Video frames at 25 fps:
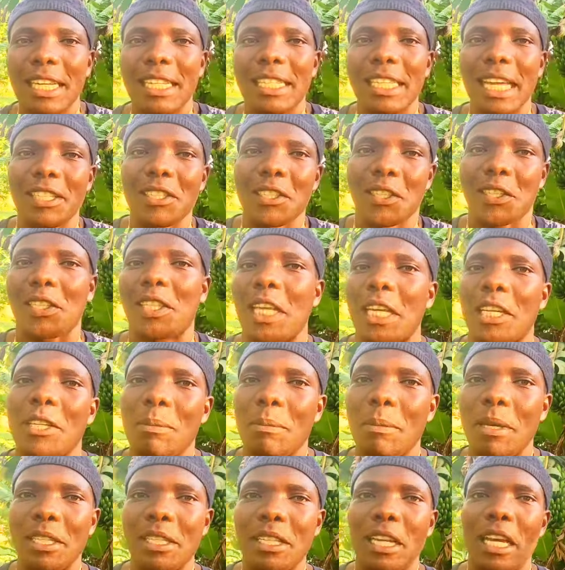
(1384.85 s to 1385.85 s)
that
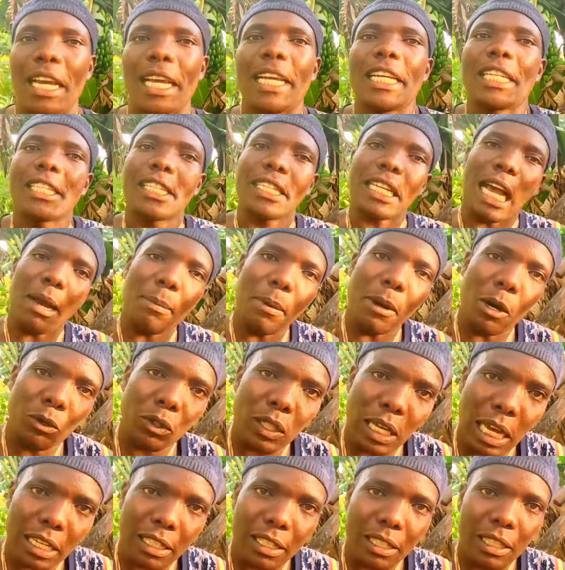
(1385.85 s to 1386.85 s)
statement it's
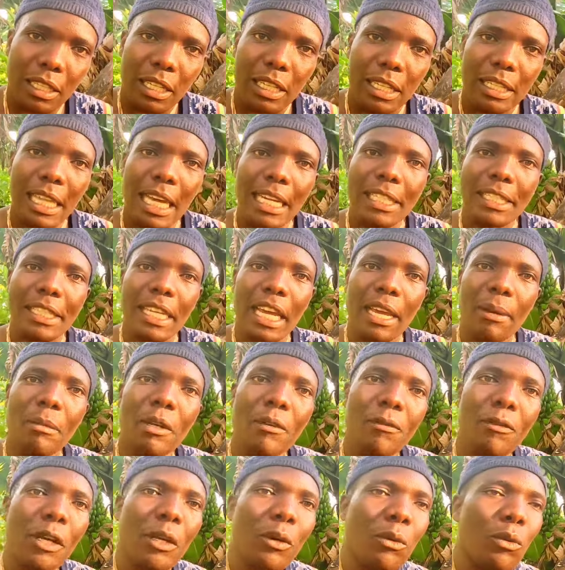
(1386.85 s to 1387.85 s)
about us that time
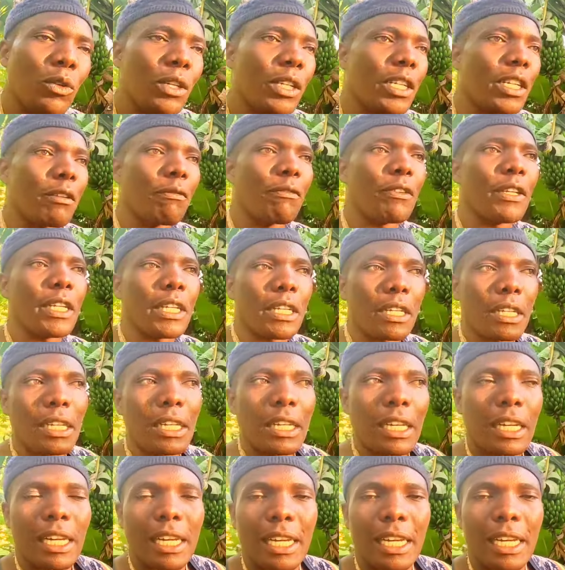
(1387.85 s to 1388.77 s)
if I could reveal